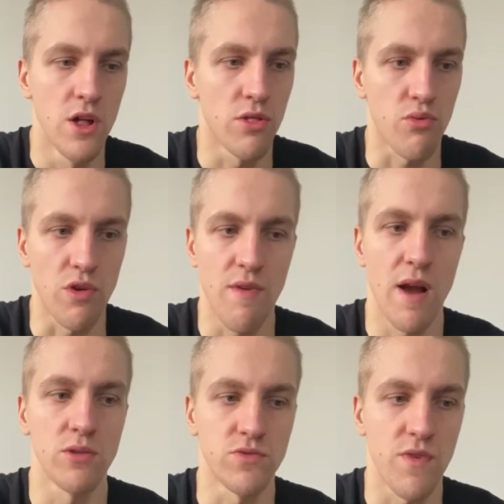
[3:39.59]
3
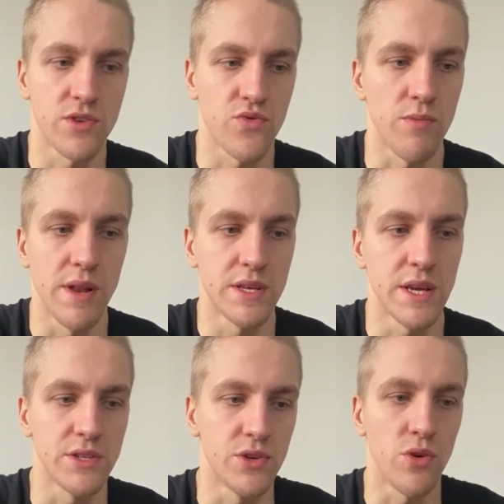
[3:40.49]
rounds, rest 3 minutes
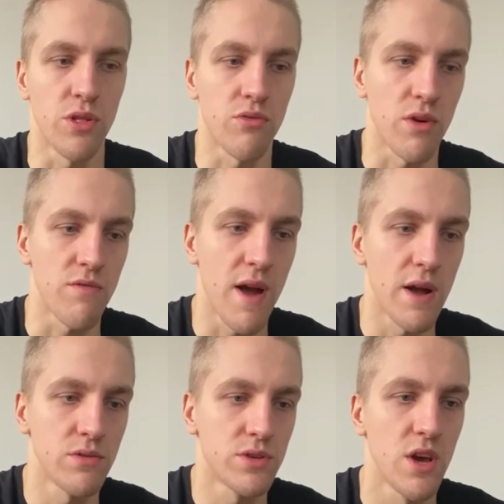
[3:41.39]
into 3
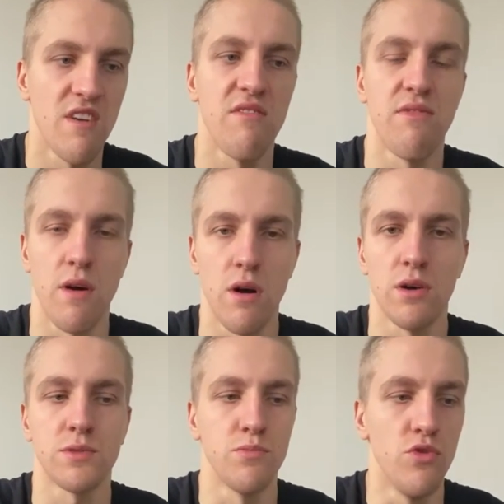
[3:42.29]
rounds,
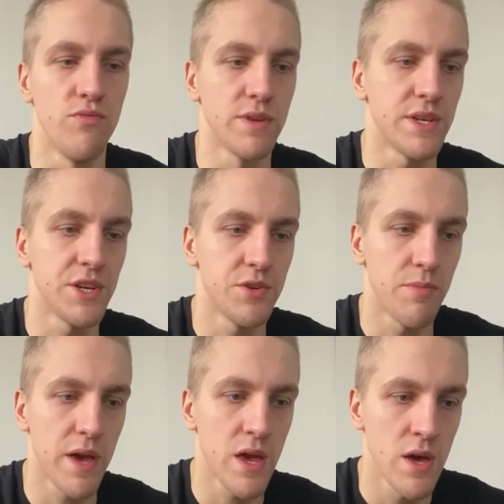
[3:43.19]
fast movements you should
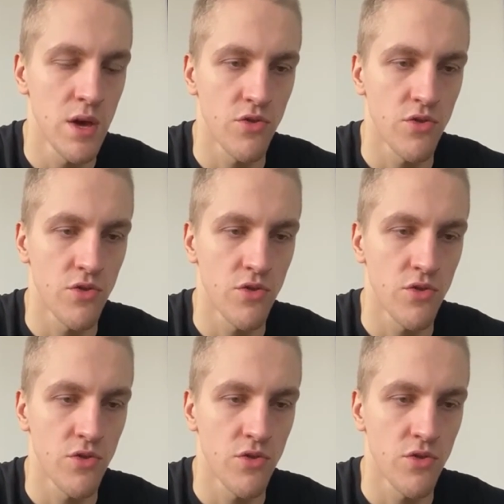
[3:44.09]
be.